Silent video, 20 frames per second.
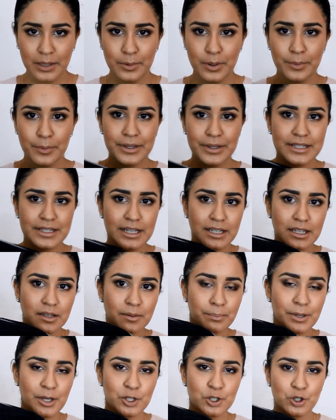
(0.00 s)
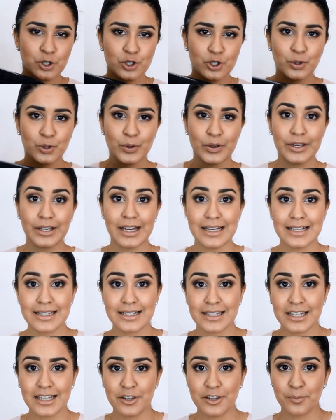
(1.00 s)
going to be taking a picture so you guys
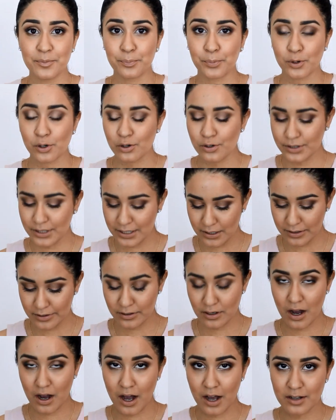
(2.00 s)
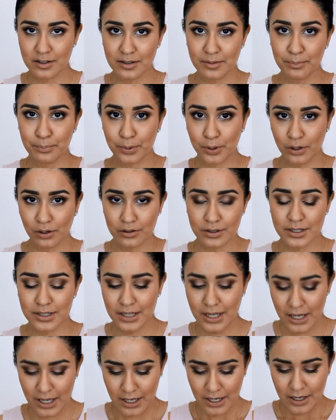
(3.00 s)
see the purse. This is an awesome purse.
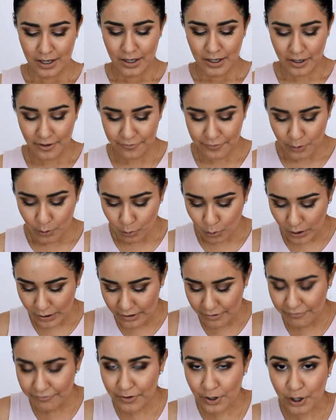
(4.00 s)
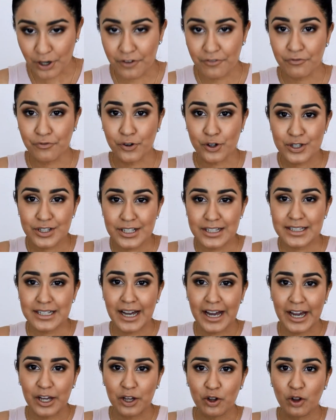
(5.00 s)
If you want a very
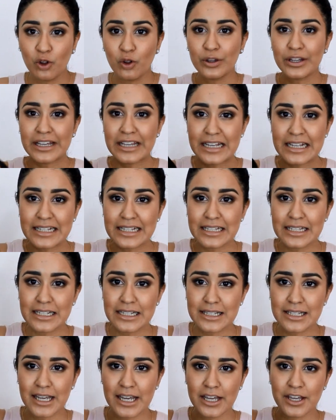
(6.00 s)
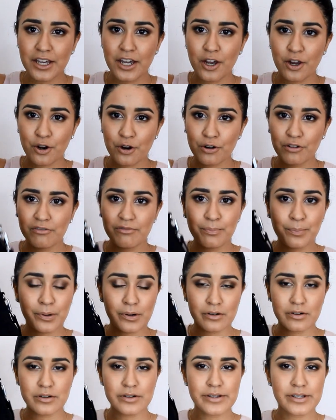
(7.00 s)
versatile, easy to take care of
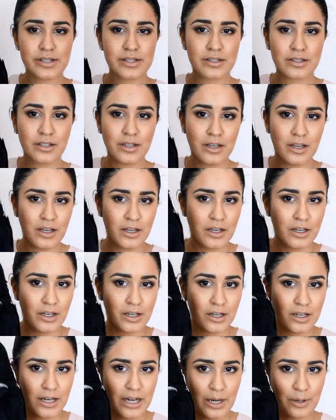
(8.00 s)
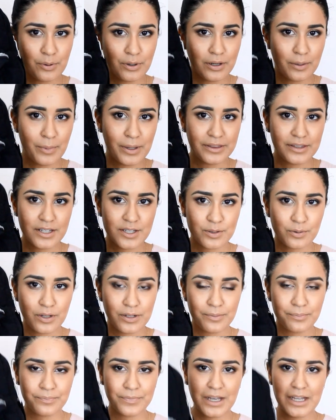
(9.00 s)
purse, I recommend this
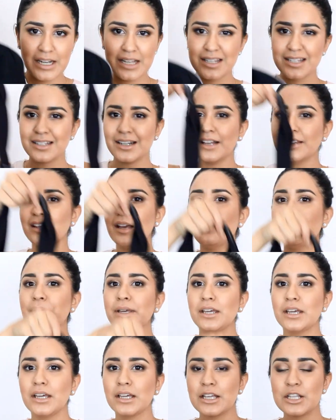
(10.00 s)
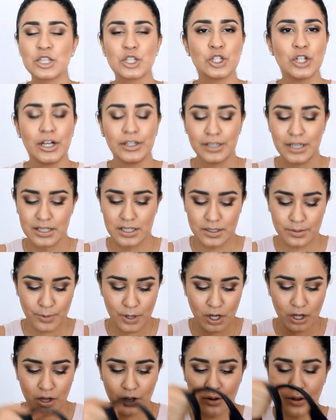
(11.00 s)
one. And it's not that big, it's not that
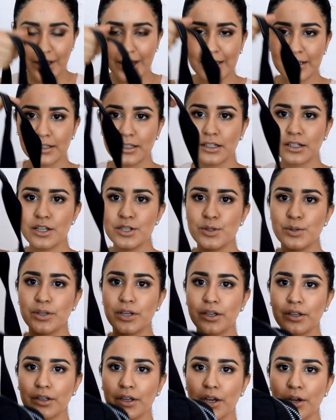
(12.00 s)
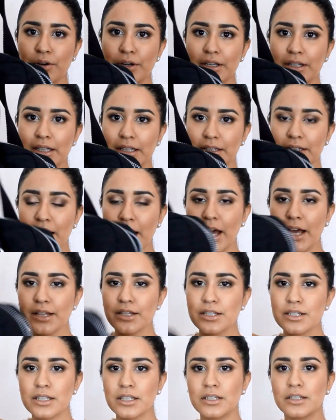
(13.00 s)
small. I like it because you can carry it like
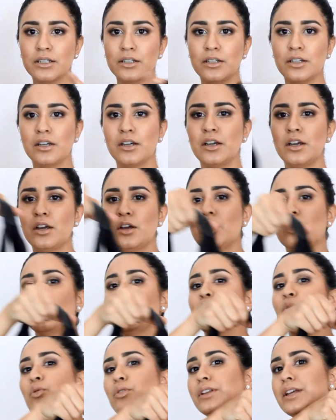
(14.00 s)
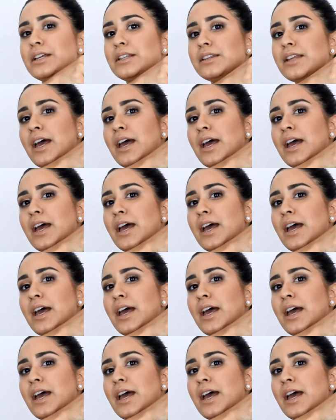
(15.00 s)
that, or like